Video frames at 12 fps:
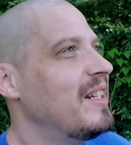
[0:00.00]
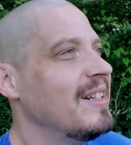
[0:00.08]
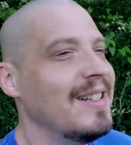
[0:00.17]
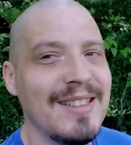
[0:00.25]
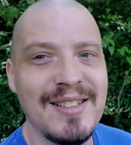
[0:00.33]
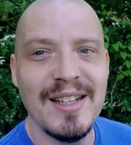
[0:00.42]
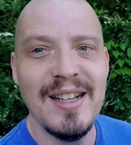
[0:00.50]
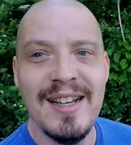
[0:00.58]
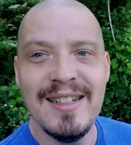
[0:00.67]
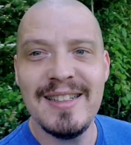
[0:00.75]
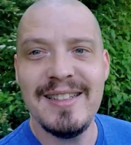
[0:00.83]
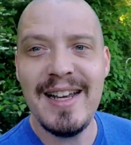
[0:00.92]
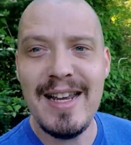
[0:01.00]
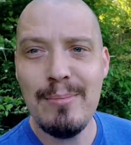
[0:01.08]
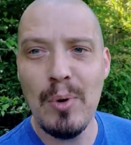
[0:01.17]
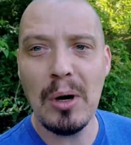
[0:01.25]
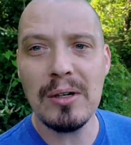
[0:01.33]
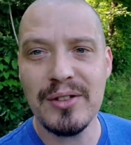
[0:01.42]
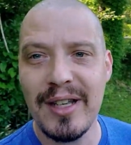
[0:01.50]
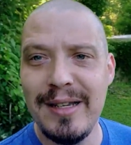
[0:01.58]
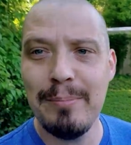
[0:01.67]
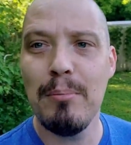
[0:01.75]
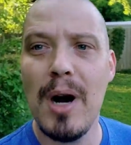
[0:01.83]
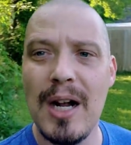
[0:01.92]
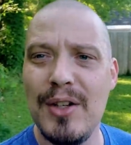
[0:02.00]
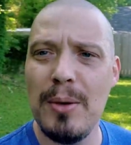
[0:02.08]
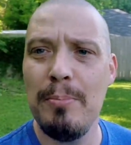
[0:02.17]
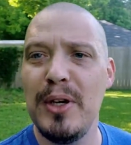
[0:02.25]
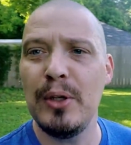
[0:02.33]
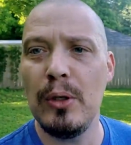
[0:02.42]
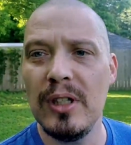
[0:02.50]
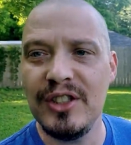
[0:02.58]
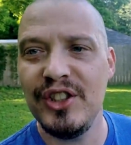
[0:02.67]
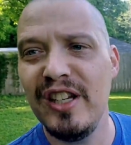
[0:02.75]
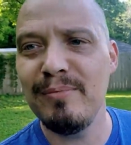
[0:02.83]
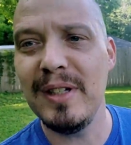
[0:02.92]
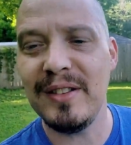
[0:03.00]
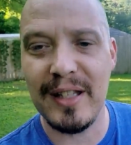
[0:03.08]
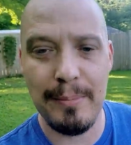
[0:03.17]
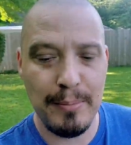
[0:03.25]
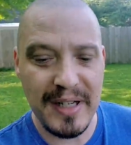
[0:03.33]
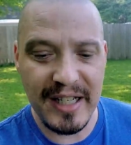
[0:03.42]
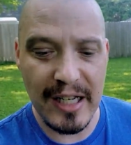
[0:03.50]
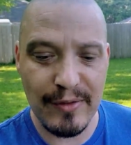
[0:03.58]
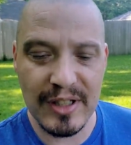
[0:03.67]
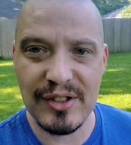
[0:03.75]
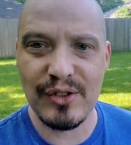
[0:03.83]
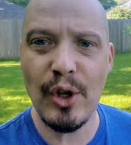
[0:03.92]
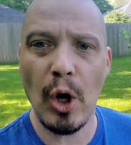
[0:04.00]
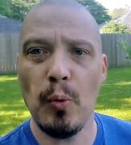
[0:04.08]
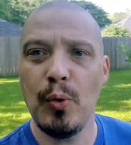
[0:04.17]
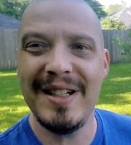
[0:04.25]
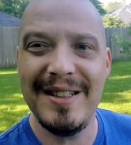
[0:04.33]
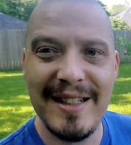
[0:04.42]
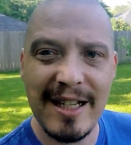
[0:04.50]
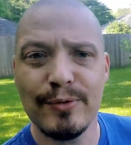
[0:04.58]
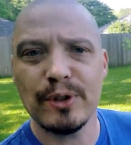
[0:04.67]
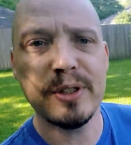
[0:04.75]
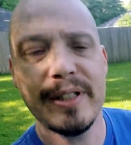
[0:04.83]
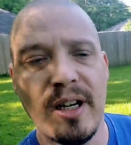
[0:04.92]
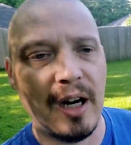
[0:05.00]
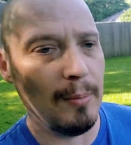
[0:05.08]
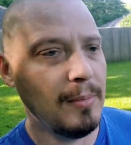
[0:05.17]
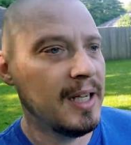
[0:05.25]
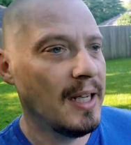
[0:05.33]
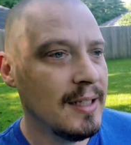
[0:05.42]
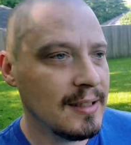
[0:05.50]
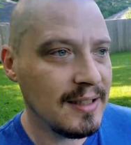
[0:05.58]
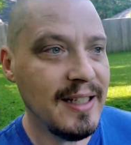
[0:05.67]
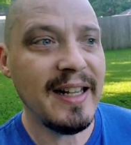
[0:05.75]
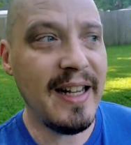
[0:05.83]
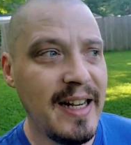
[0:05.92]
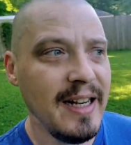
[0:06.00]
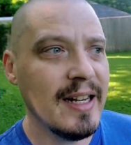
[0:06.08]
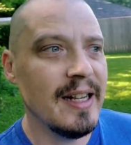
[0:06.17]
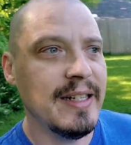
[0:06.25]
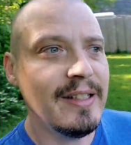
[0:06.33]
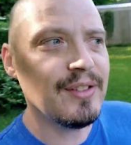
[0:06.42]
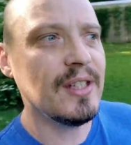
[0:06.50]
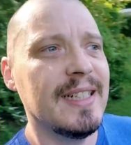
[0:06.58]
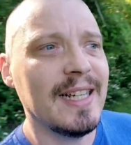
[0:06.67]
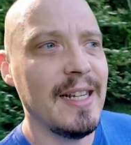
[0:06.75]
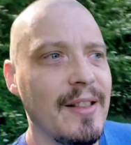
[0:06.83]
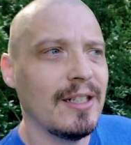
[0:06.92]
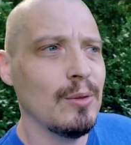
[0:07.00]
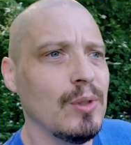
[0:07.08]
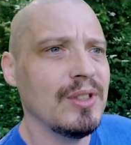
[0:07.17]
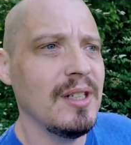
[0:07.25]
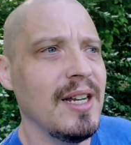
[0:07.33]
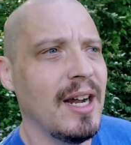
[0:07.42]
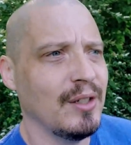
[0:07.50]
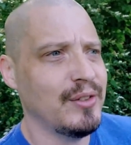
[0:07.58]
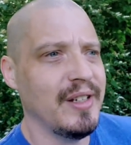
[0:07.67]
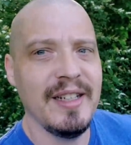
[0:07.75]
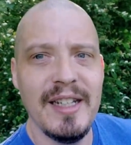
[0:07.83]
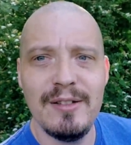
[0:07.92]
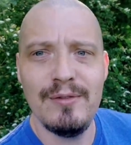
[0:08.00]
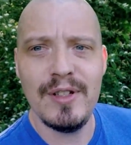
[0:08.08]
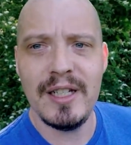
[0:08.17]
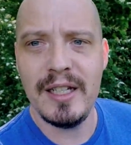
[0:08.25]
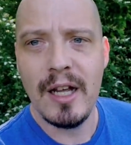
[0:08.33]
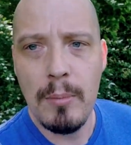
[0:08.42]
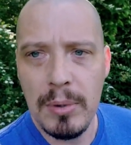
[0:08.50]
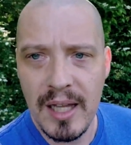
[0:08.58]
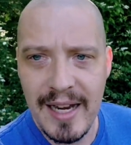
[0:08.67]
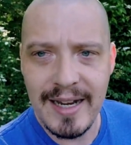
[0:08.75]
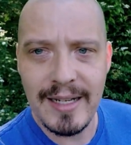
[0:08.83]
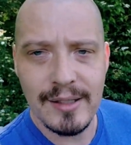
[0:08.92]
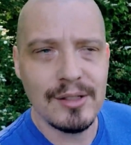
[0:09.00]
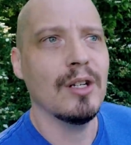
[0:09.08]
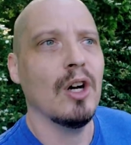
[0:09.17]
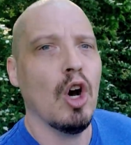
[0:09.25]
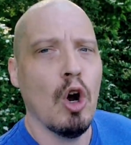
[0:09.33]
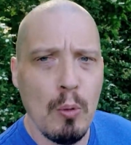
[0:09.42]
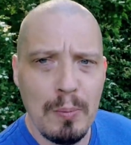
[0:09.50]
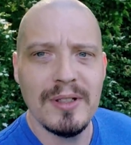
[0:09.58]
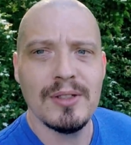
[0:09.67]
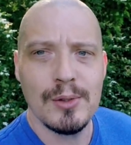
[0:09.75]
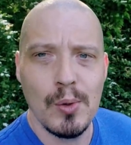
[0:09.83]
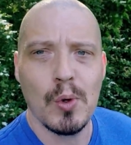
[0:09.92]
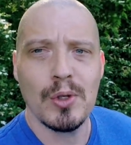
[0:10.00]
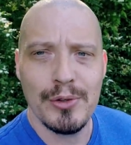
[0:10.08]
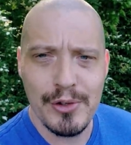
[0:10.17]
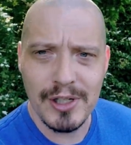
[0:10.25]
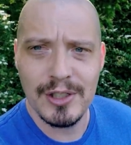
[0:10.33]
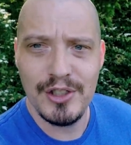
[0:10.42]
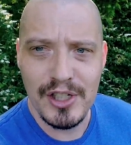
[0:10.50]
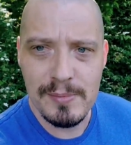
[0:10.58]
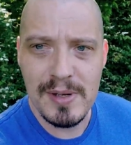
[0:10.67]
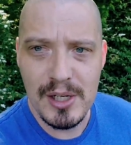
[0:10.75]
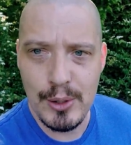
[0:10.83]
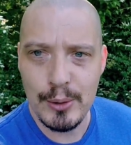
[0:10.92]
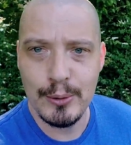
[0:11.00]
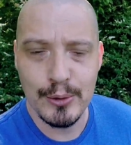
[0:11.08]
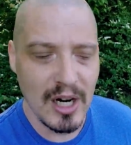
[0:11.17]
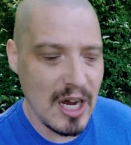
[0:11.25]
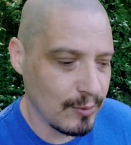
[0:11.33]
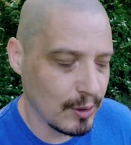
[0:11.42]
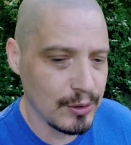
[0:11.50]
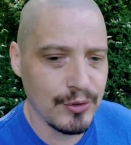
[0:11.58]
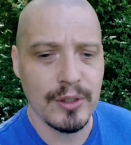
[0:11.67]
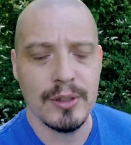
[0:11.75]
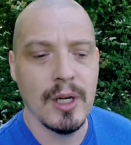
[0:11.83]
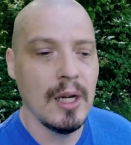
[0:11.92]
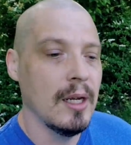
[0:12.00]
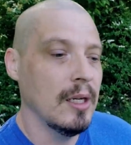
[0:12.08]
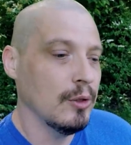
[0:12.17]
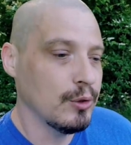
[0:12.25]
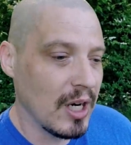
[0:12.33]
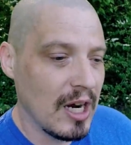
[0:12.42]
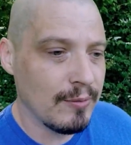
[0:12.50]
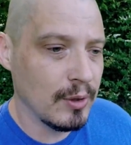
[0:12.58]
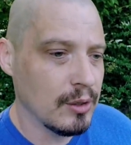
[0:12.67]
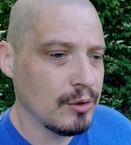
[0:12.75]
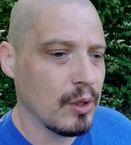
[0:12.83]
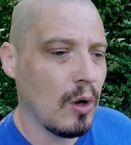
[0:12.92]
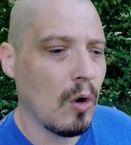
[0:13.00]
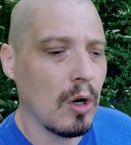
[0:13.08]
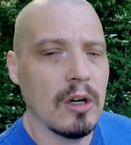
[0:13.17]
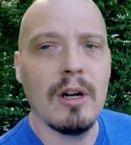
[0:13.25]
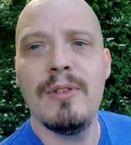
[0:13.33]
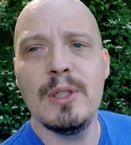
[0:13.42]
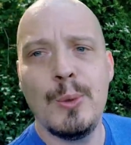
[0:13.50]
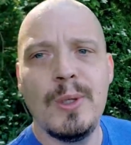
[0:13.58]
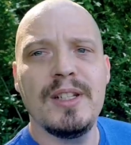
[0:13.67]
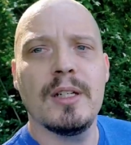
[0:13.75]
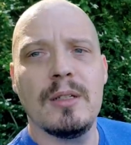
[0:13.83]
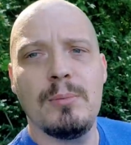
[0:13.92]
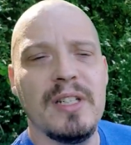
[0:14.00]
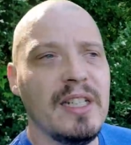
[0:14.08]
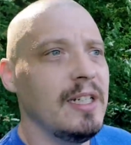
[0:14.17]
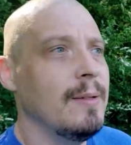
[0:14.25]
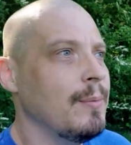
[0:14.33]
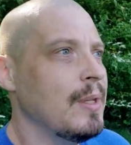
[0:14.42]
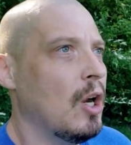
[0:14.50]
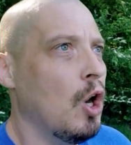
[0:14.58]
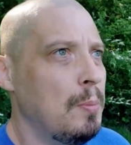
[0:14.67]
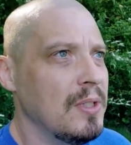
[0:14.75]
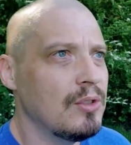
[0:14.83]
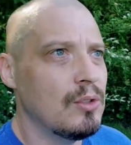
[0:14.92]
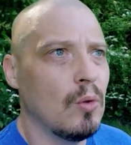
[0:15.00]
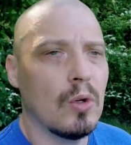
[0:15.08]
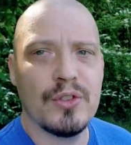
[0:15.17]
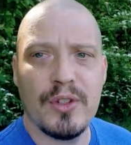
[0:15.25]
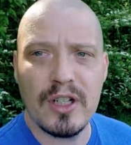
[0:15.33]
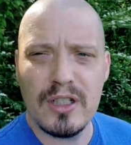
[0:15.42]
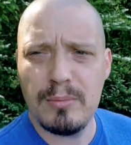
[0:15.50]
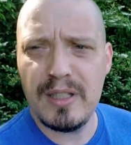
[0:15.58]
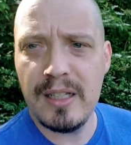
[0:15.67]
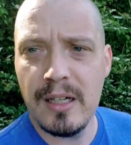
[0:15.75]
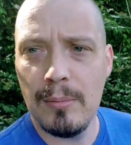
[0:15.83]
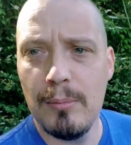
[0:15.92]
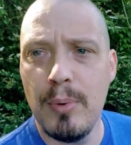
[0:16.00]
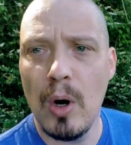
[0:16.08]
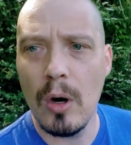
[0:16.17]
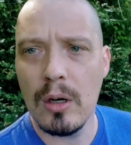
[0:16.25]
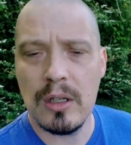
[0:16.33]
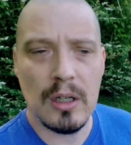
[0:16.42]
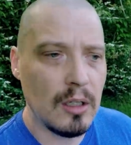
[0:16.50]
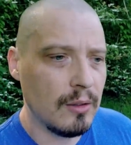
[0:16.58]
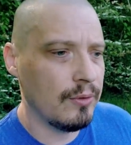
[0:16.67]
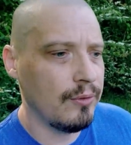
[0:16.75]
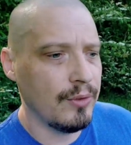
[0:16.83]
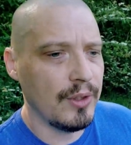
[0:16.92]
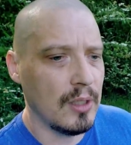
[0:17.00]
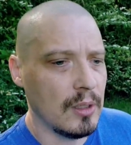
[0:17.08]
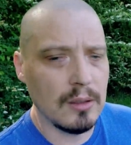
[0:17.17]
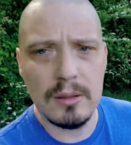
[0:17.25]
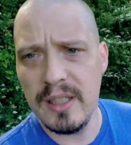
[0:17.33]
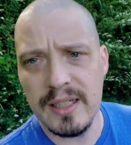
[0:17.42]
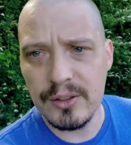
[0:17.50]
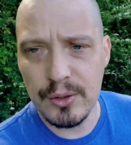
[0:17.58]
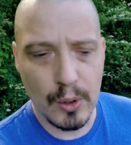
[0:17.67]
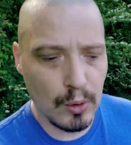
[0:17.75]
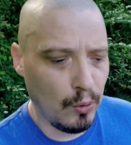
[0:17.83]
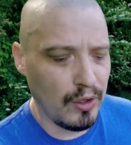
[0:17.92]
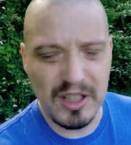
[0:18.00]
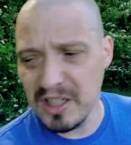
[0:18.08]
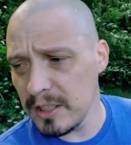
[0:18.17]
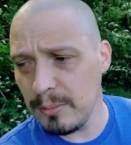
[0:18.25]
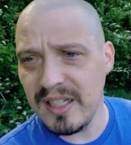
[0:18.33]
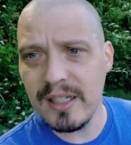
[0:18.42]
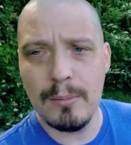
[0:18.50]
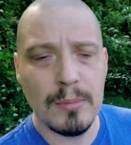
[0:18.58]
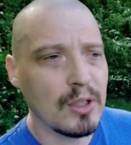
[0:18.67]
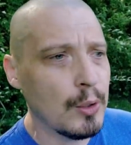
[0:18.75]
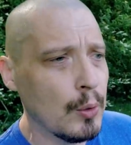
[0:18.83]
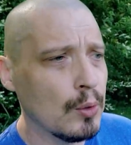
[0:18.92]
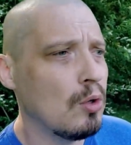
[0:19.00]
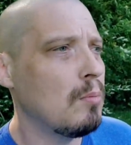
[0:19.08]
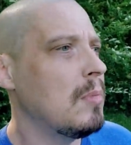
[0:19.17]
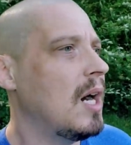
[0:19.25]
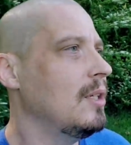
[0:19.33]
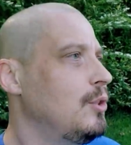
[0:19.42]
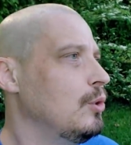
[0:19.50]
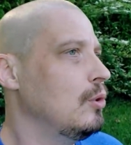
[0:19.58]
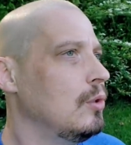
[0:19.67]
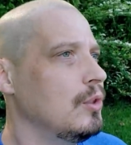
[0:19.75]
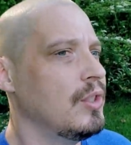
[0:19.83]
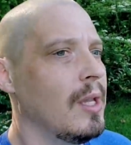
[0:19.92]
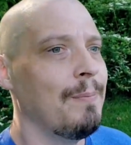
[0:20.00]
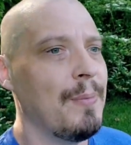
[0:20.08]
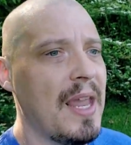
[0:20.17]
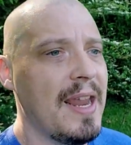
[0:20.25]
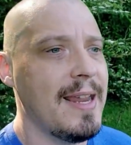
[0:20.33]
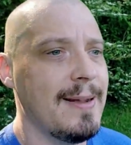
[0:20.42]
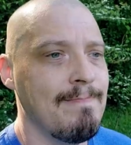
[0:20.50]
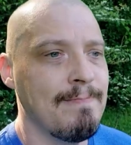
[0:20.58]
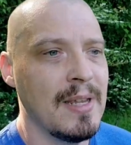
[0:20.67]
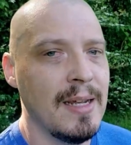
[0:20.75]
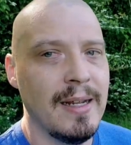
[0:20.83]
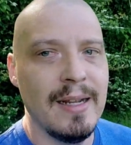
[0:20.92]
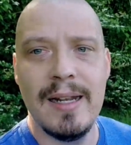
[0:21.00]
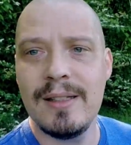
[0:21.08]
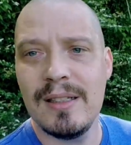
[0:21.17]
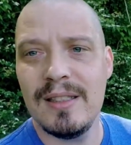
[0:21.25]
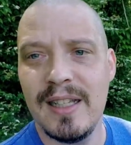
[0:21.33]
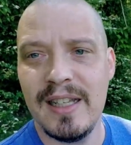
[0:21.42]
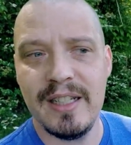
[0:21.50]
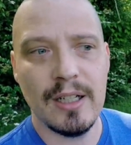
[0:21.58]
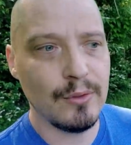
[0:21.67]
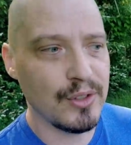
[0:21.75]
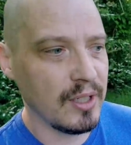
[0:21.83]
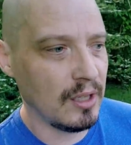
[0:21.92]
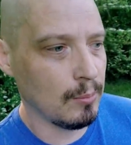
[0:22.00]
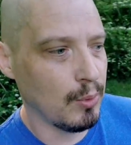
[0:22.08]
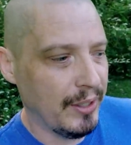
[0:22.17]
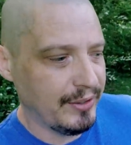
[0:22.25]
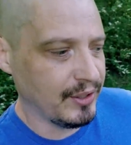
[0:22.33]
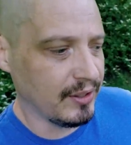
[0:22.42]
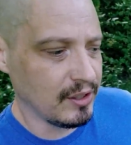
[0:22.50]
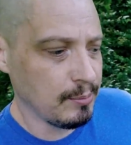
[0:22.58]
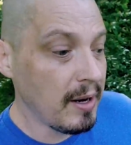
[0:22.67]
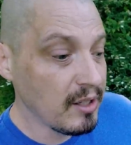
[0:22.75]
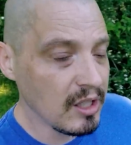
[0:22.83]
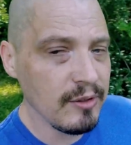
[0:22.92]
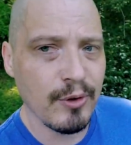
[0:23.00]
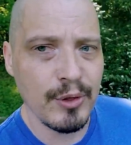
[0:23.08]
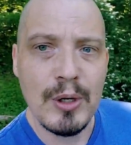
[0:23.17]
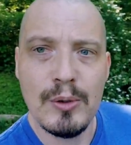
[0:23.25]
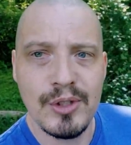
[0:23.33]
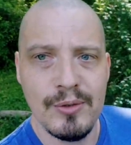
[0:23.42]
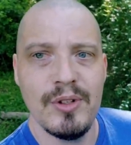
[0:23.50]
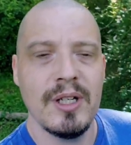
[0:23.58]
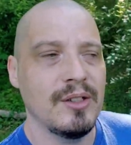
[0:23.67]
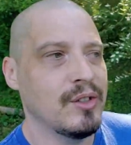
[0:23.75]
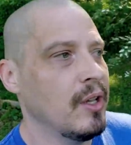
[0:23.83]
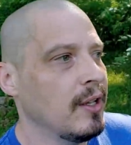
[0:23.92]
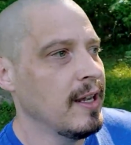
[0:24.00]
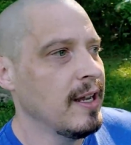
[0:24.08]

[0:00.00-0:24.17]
because today marks a monumental achievement that many of us thought would never come. Today is the day that it was announced that NVIDIA plans to open source their GPU drivers. Their drivers are eventually going to be open source. They're going to become part of the Linux kernel. They're going to become kernel modules. And it's a day of celebration, especially for those of us